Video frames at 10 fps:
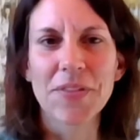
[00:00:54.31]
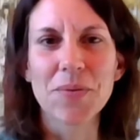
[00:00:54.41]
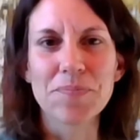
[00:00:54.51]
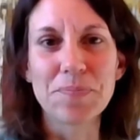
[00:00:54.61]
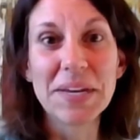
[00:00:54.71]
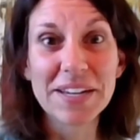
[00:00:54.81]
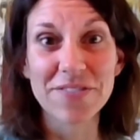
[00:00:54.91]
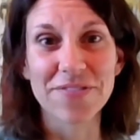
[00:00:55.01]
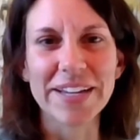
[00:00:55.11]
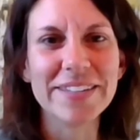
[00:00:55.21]
the big
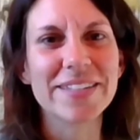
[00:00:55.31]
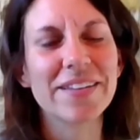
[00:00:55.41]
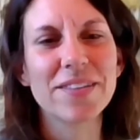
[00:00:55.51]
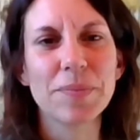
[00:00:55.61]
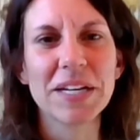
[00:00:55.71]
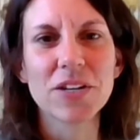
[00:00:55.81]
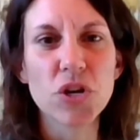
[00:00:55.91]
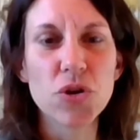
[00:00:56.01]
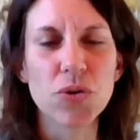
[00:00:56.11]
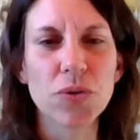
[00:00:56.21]
event, the big
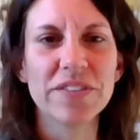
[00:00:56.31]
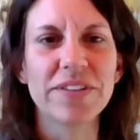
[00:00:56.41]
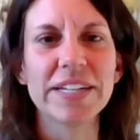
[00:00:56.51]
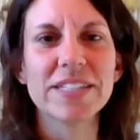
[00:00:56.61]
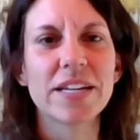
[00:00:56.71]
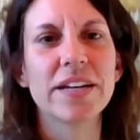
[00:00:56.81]
new event